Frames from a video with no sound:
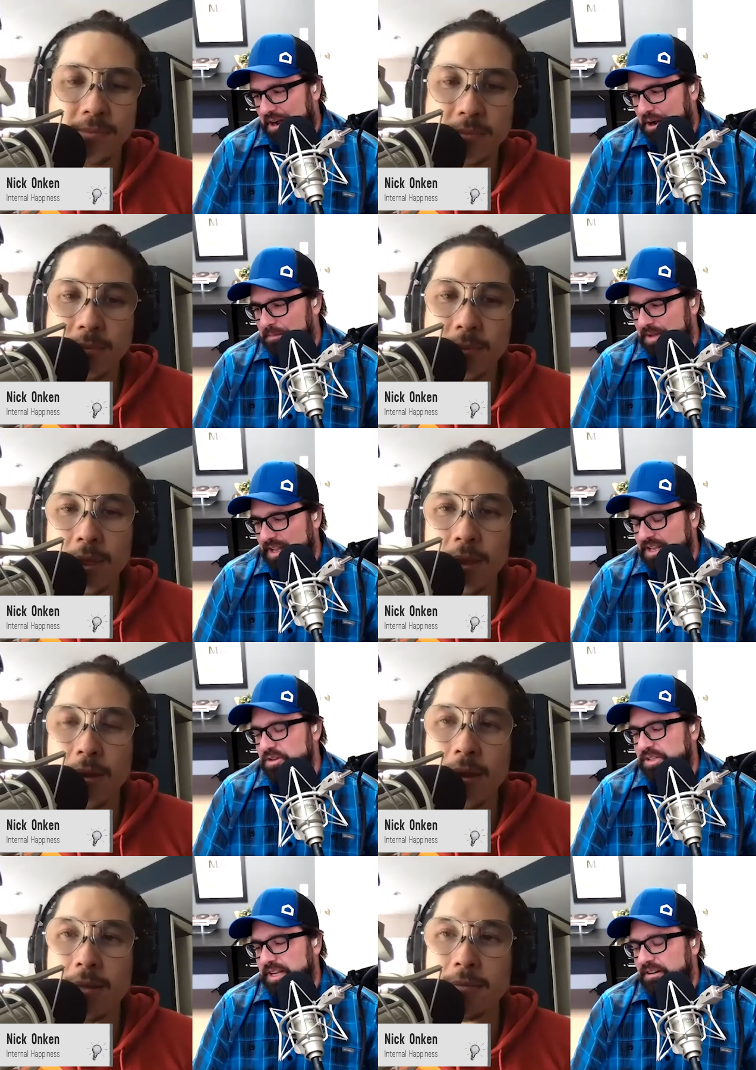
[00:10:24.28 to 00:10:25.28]
Speaker 1: Um,
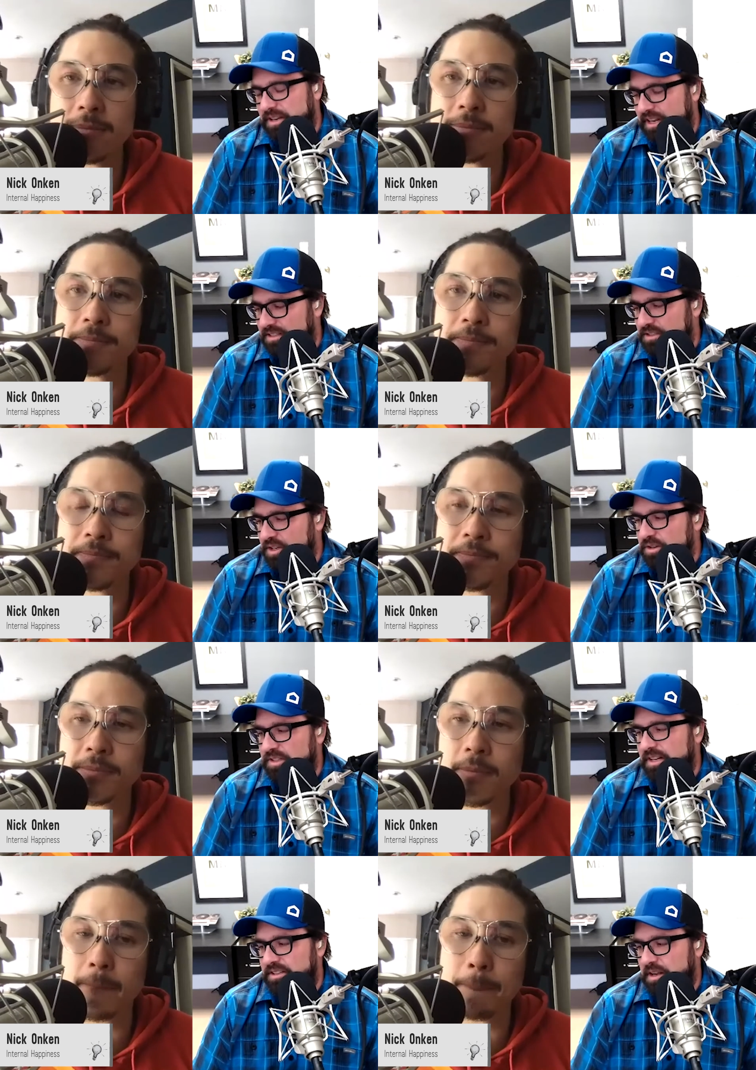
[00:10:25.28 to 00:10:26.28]
you said okay, so you
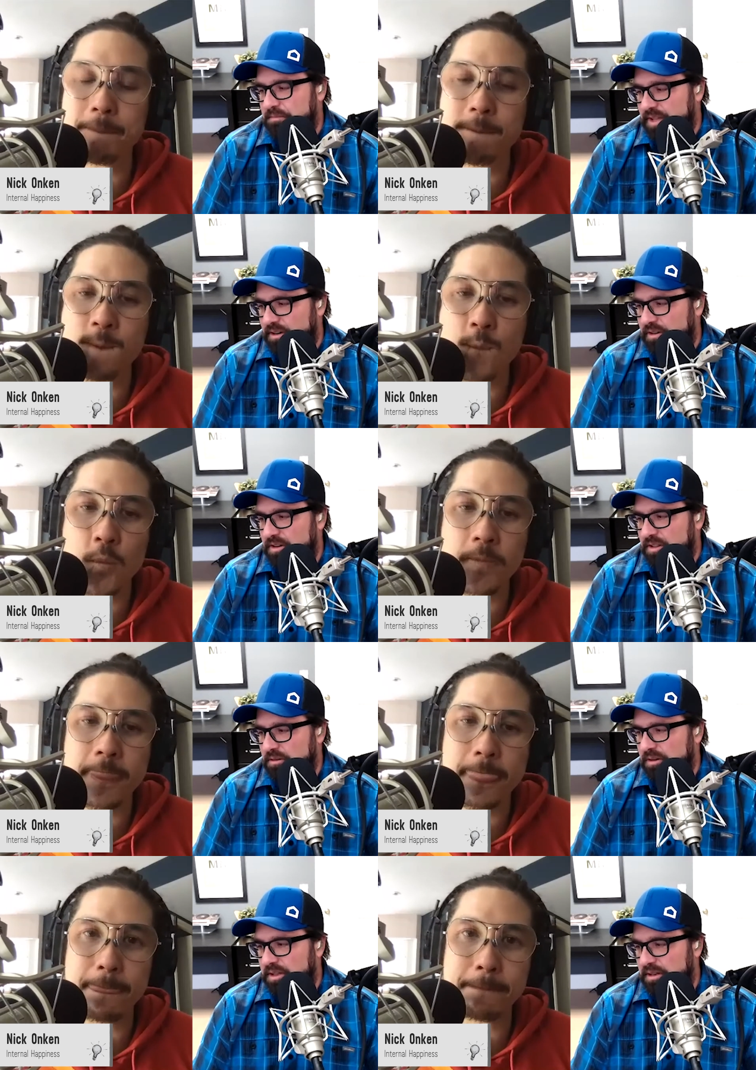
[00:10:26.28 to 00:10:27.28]
said something earlier
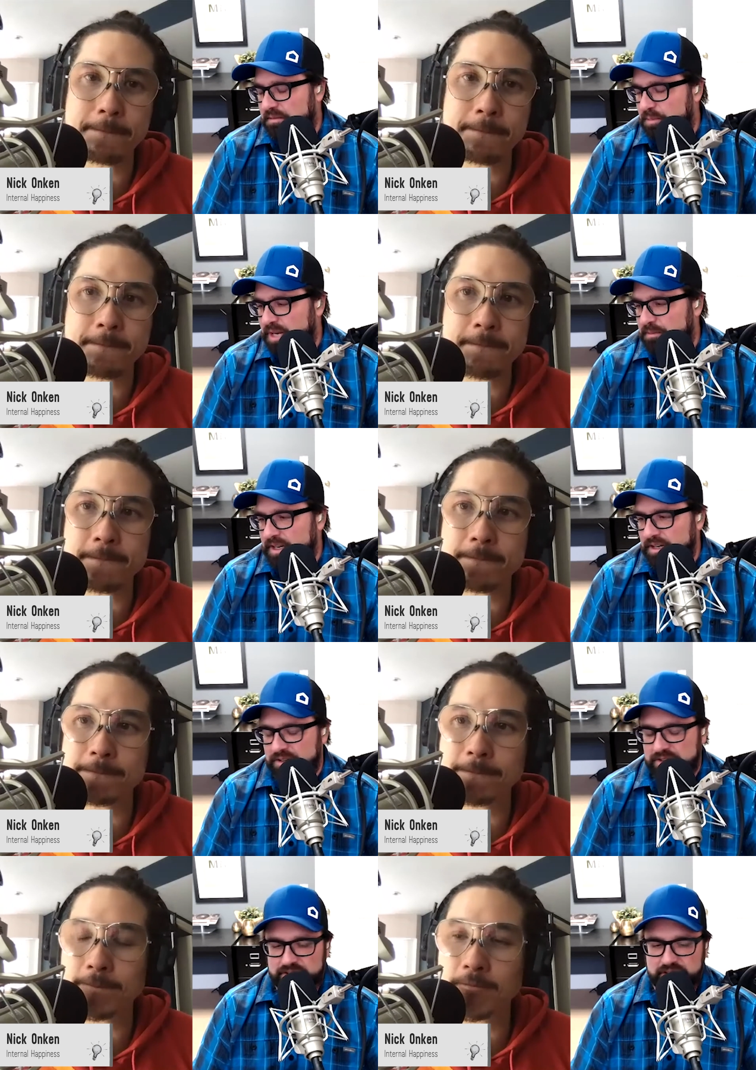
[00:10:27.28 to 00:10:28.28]
that really piqued my
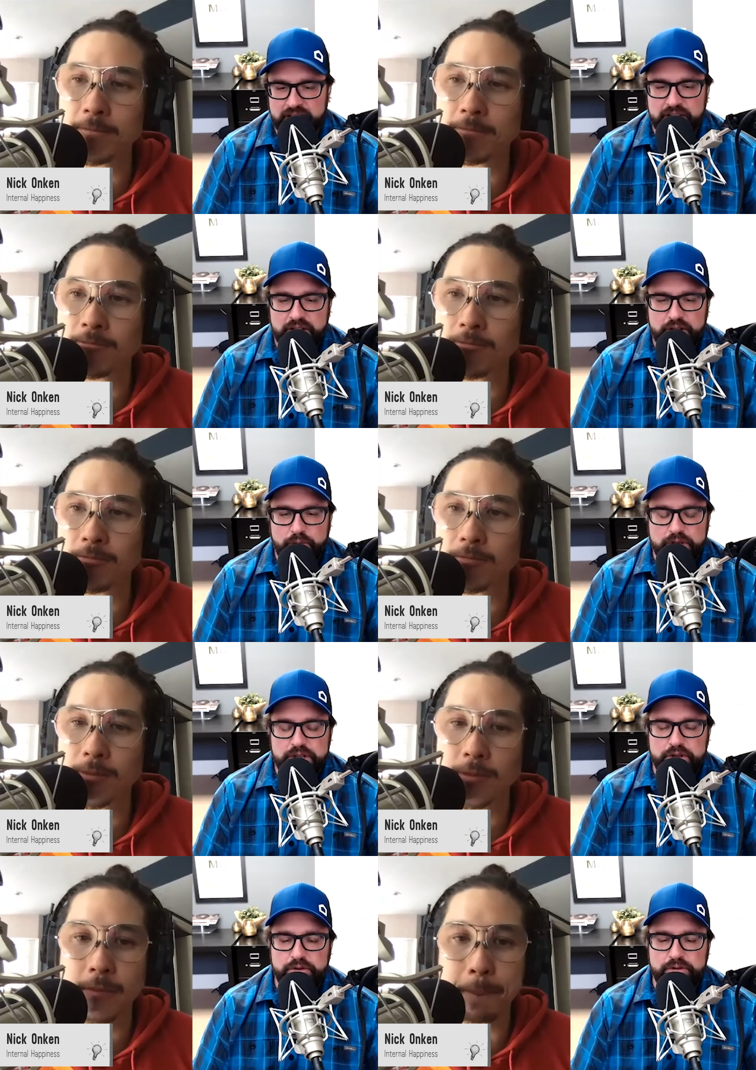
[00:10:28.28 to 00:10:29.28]
interest.
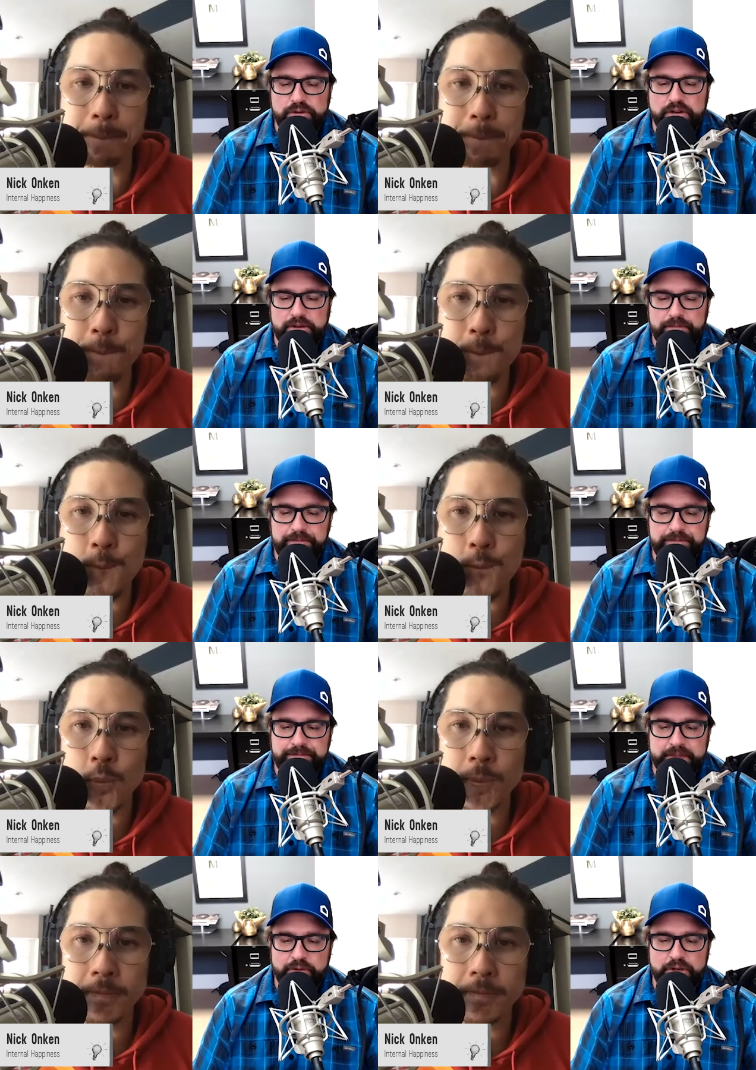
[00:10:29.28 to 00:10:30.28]
When you
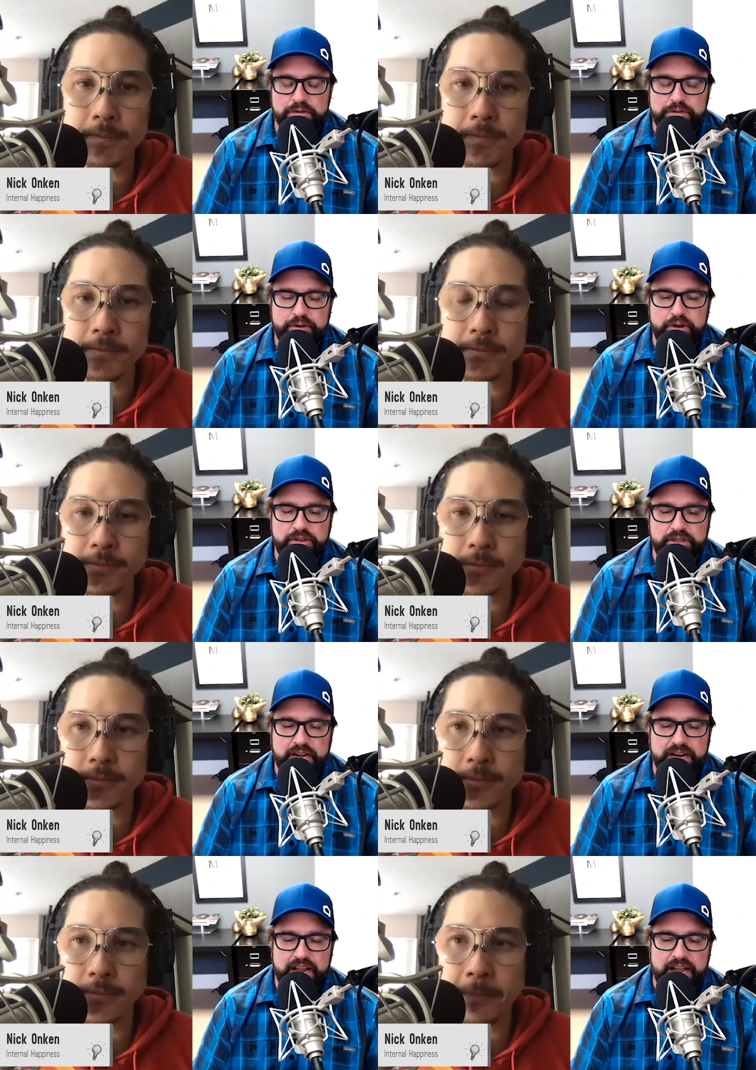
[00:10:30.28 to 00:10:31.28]
when you first
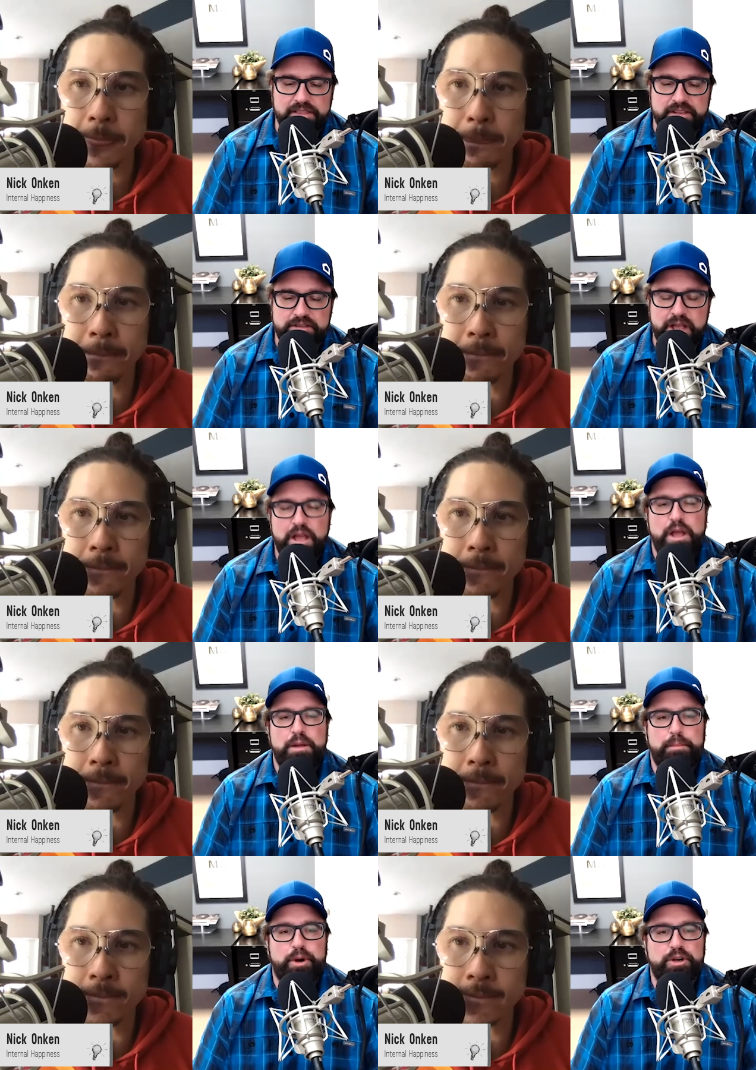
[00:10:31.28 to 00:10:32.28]
kind of had this
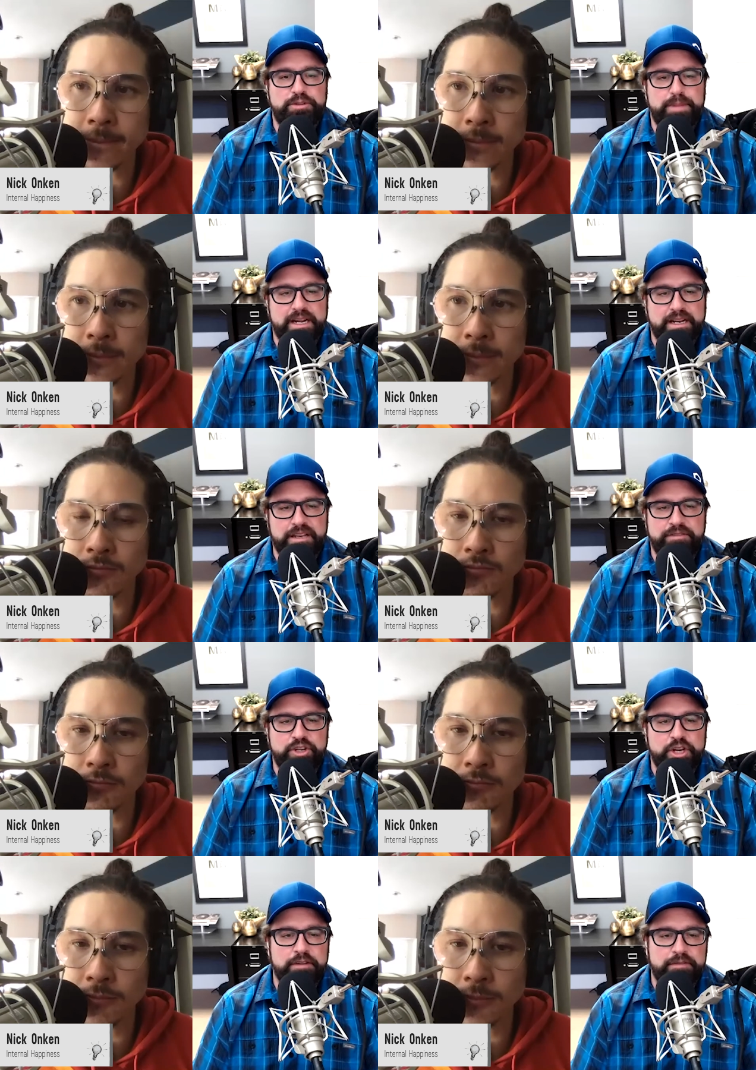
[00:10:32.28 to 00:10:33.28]
perspective
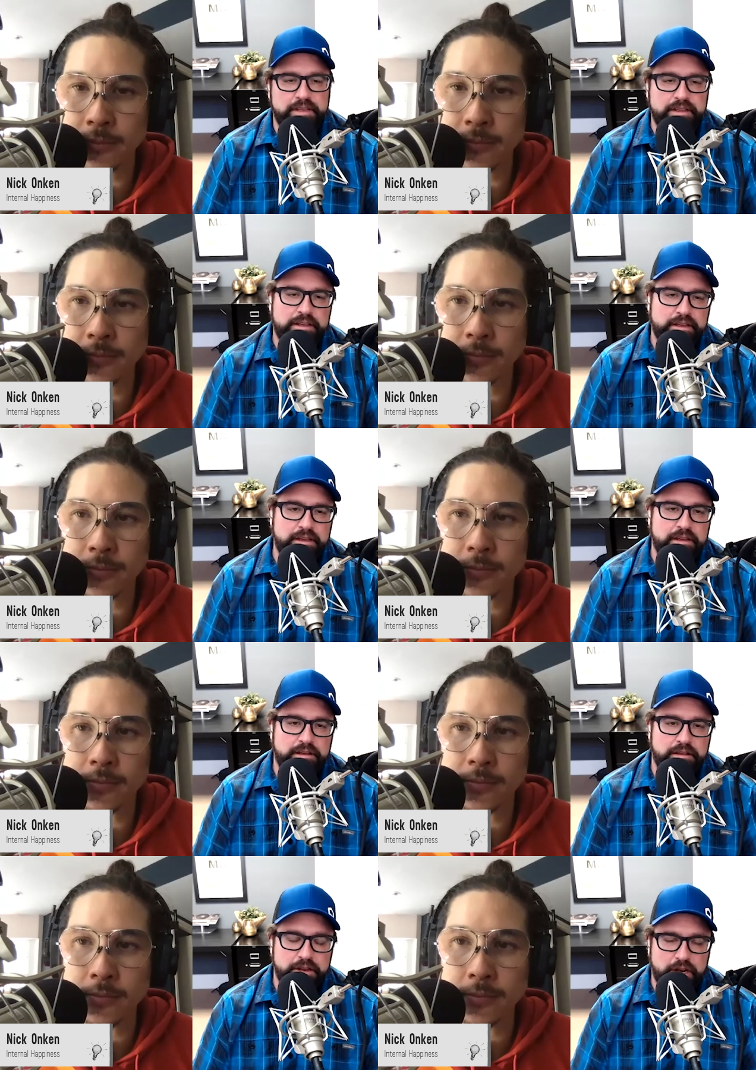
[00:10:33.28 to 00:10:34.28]
shift,
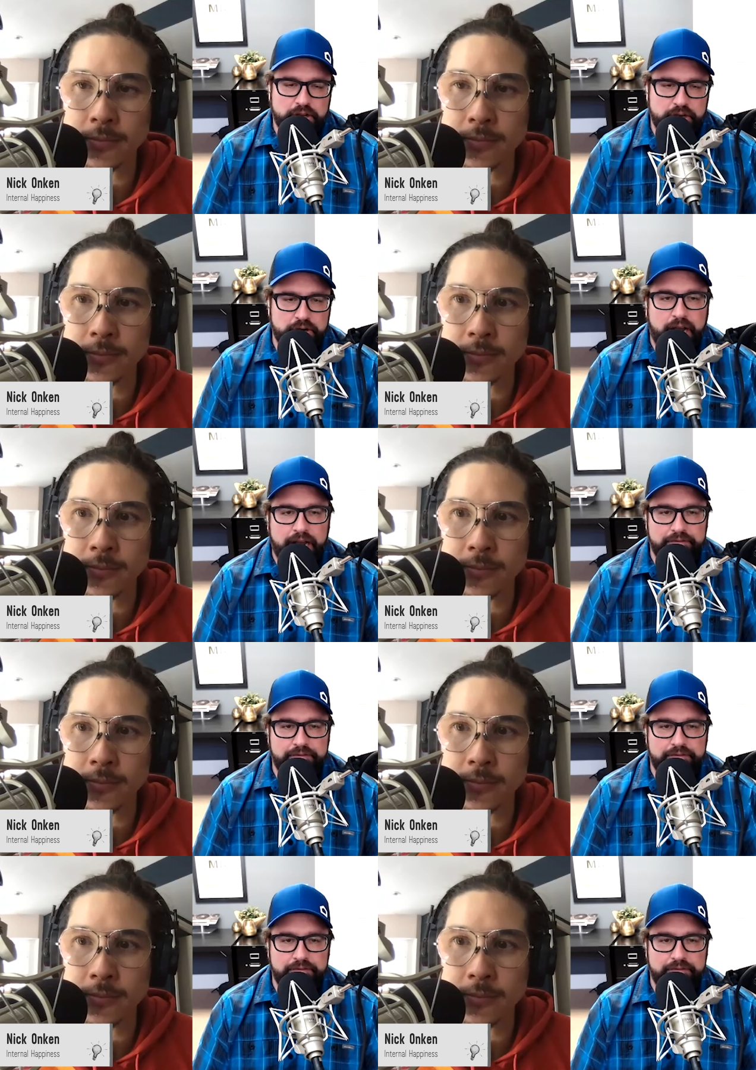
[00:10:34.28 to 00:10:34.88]
you know, you're in